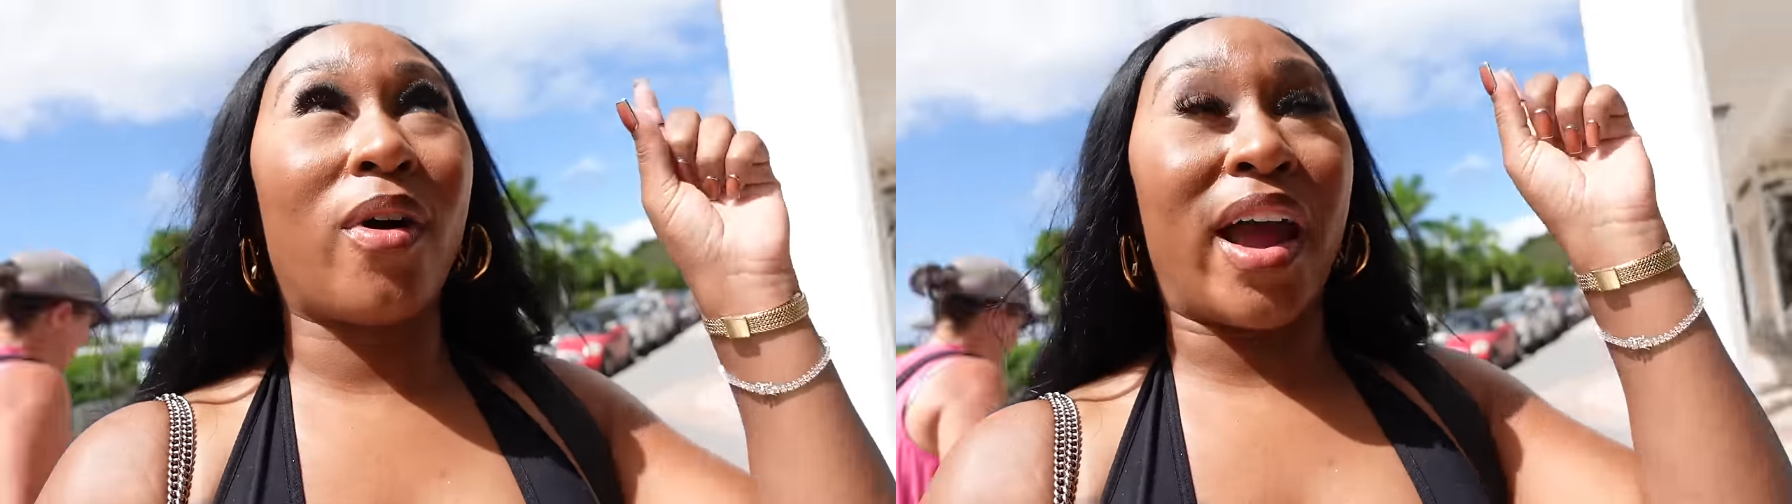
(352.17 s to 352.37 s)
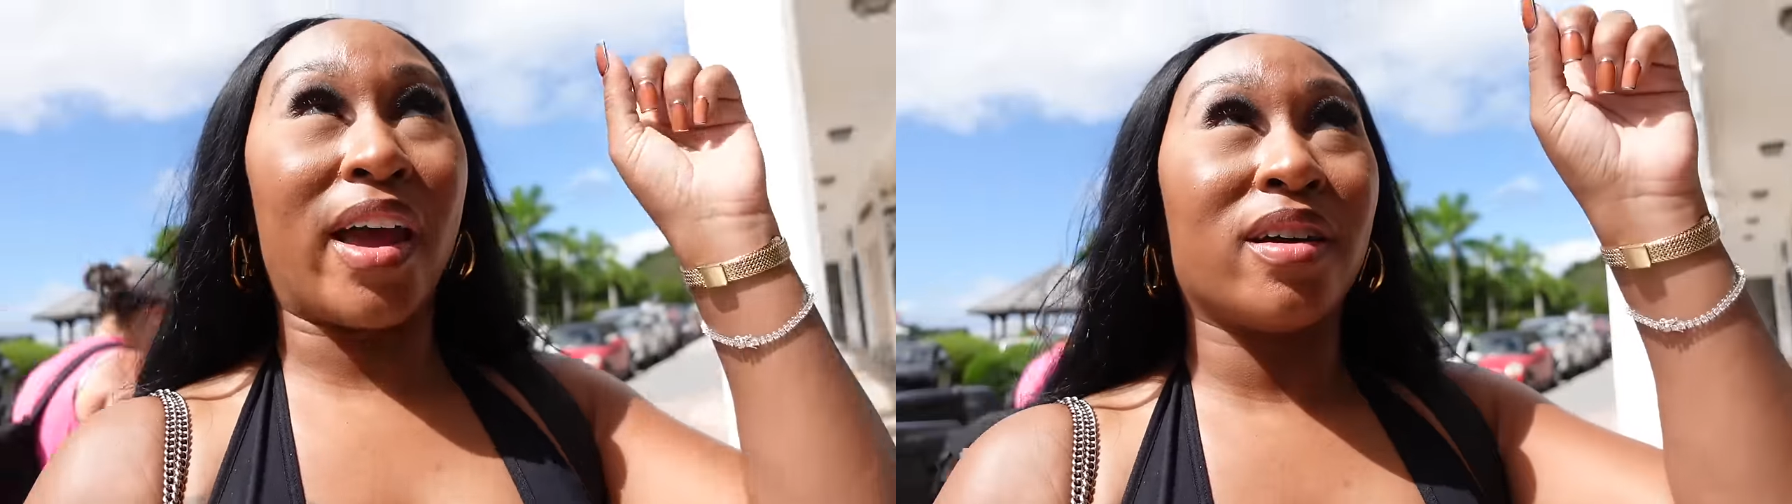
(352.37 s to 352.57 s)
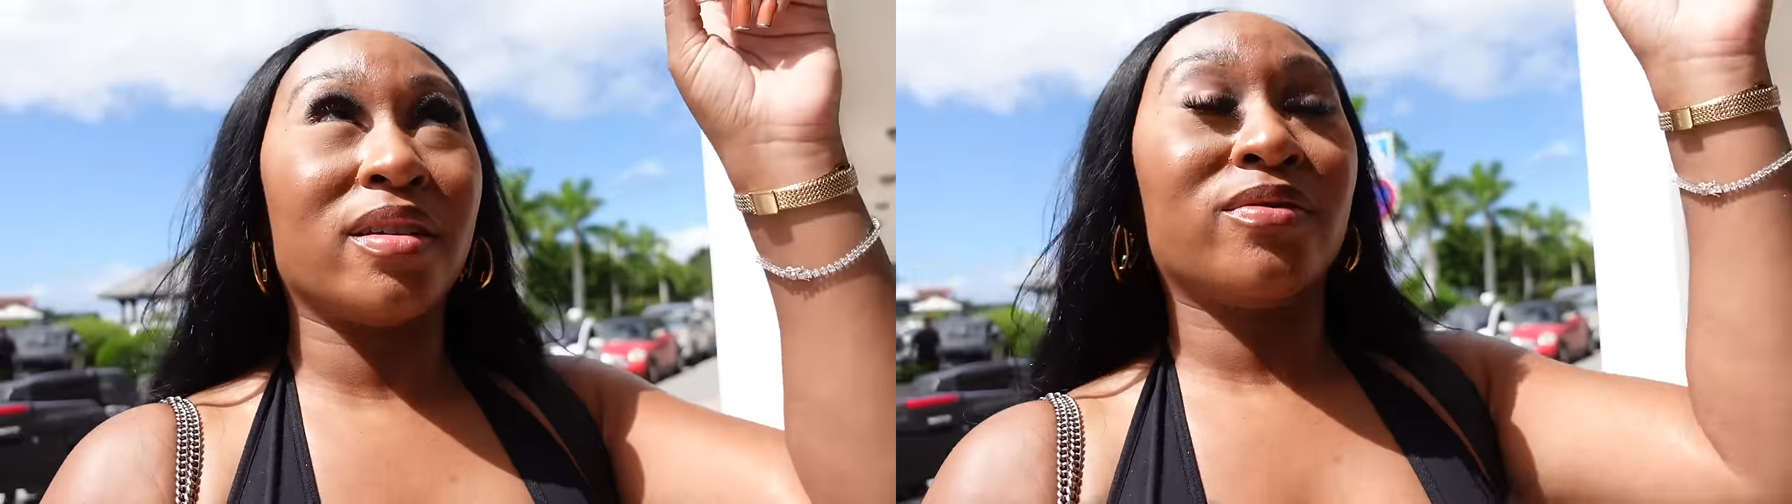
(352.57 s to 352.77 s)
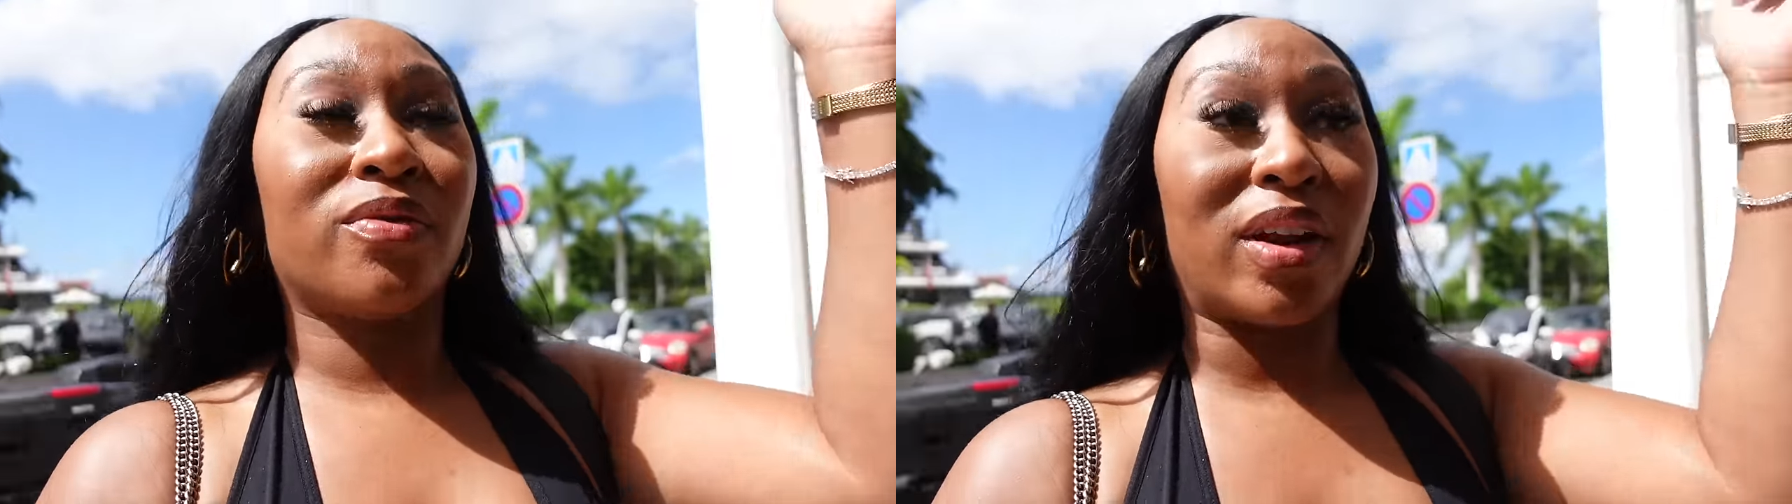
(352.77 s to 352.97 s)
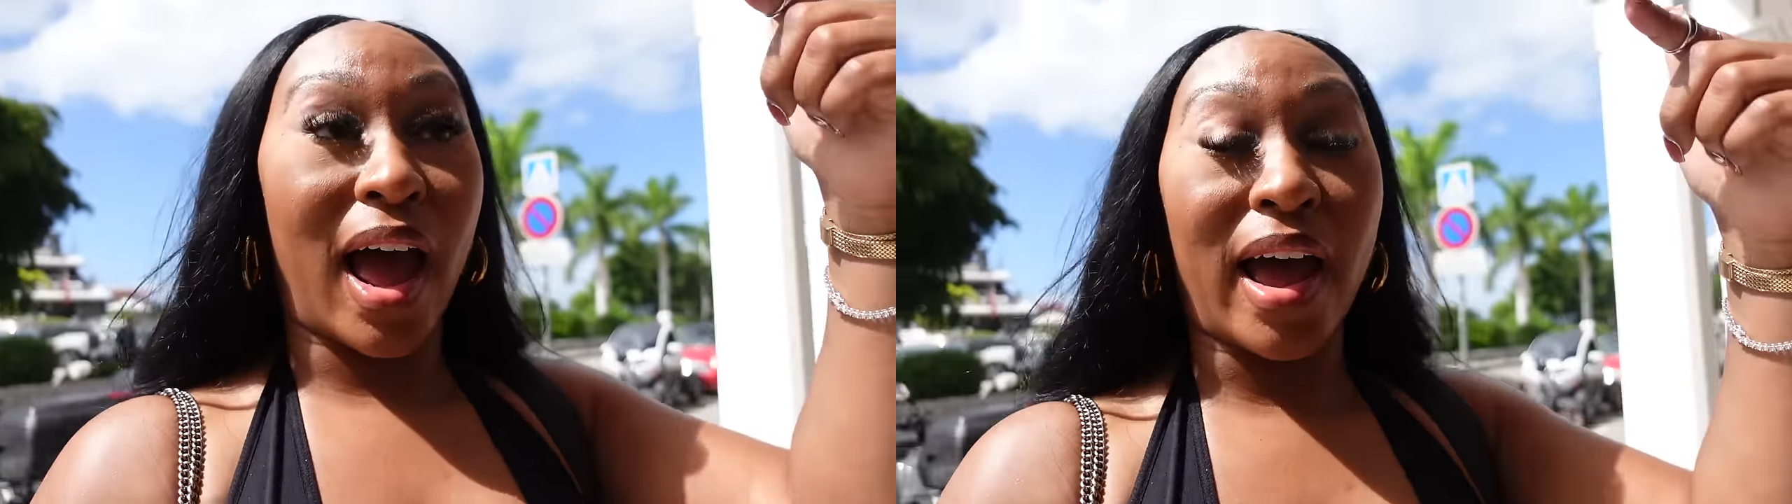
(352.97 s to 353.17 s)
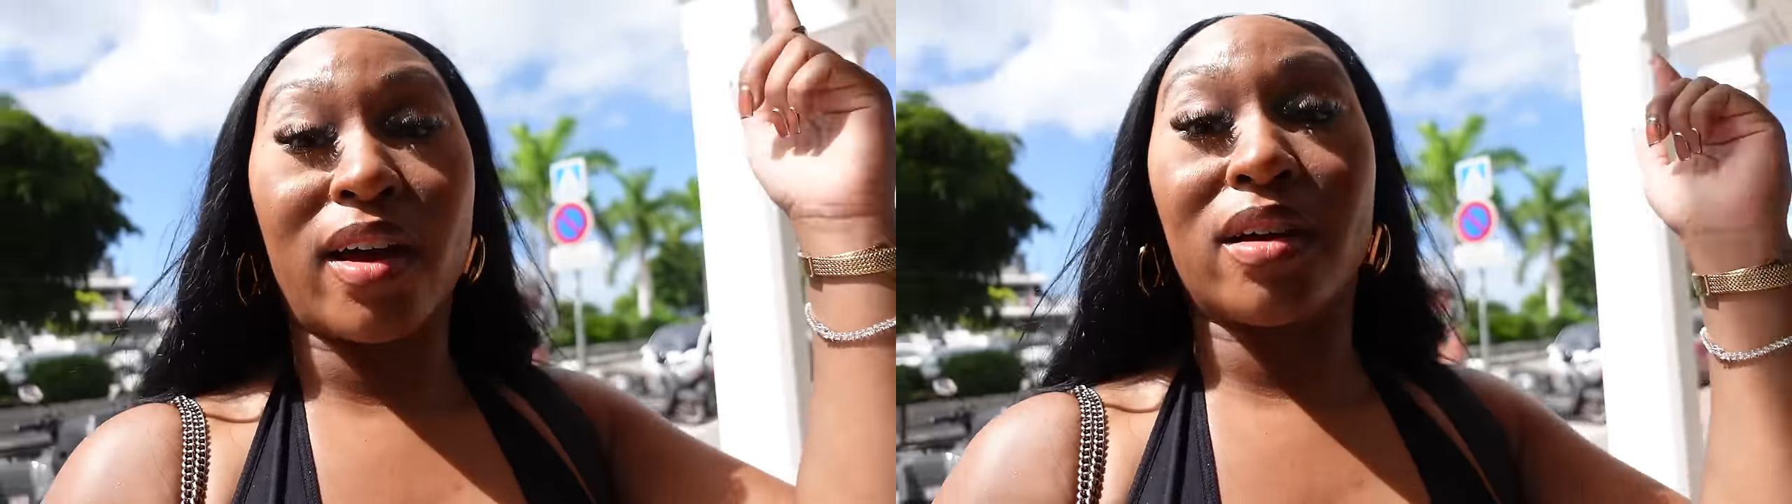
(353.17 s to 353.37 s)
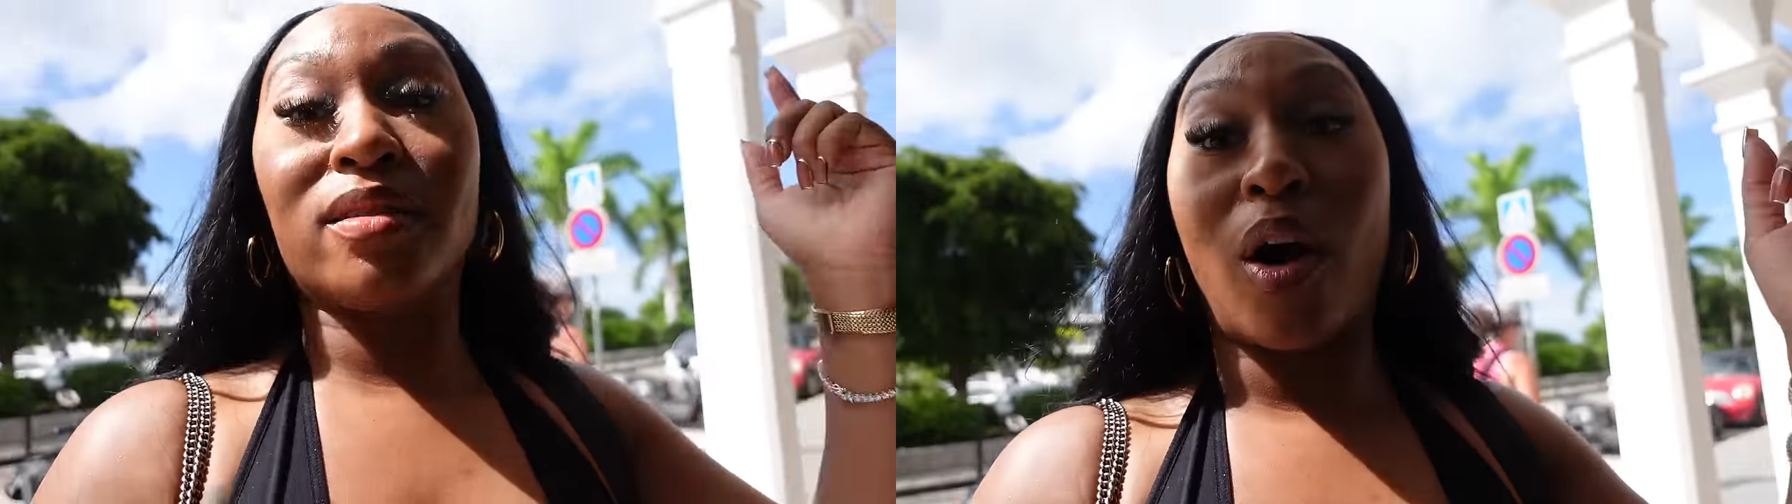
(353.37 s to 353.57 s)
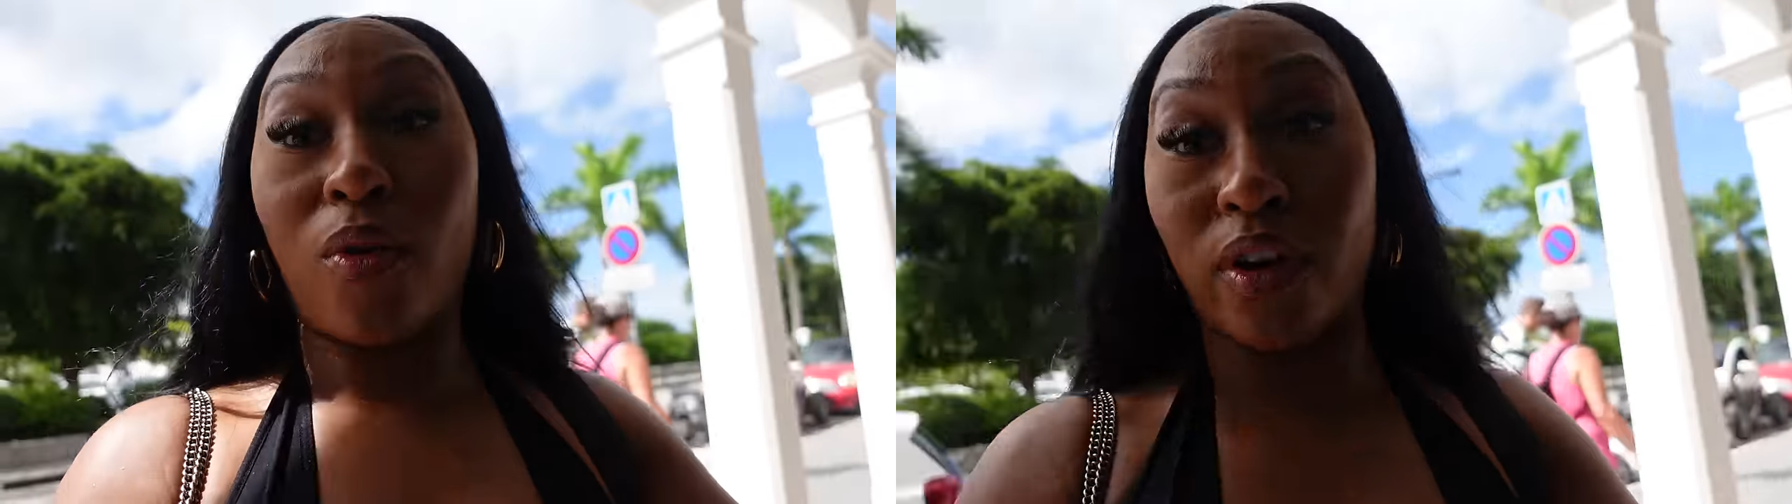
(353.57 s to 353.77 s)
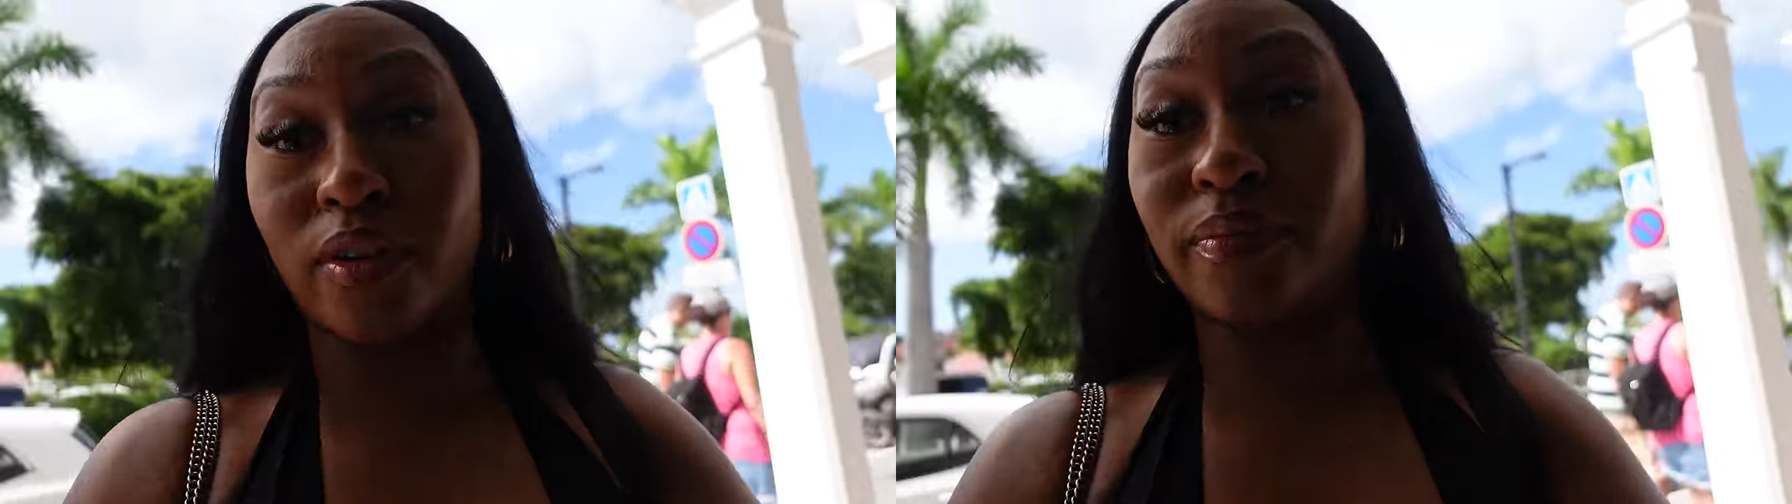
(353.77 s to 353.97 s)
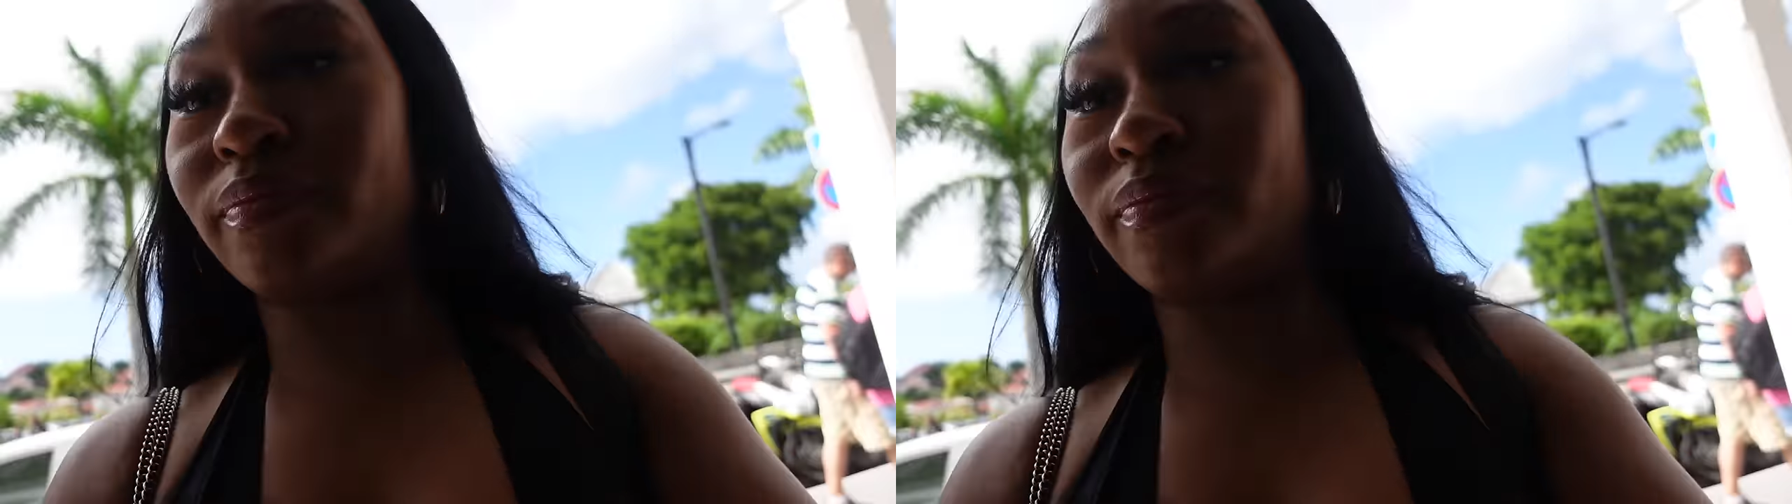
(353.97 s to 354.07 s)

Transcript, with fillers: or a fly over.